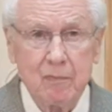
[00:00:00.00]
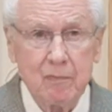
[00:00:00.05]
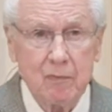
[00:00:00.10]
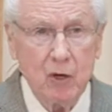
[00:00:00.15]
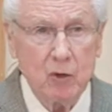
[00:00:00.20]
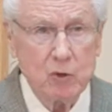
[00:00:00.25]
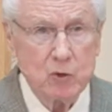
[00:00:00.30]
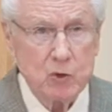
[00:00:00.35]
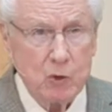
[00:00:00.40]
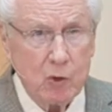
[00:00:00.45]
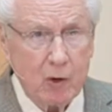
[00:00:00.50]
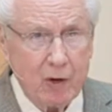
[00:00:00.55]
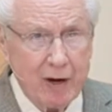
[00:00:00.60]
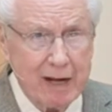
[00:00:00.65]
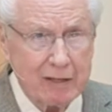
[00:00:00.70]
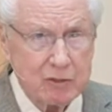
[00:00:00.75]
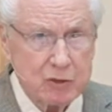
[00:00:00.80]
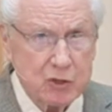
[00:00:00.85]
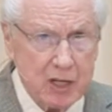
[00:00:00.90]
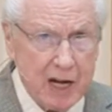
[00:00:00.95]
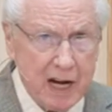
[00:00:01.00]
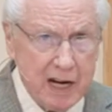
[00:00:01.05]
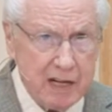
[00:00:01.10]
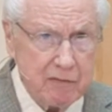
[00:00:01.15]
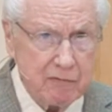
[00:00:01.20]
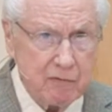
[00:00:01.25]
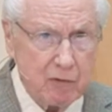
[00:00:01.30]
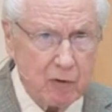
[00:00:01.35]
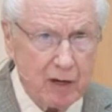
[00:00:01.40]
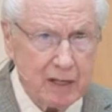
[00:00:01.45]
Those who are outside
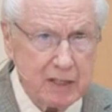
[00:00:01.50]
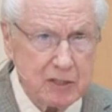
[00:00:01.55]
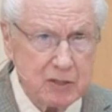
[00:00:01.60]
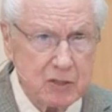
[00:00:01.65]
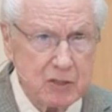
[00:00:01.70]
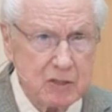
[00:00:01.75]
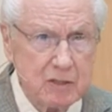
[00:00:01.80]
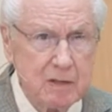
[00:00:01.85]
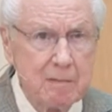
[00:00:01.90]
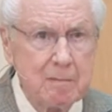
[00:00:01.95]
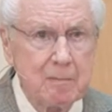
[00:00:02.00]
of Christ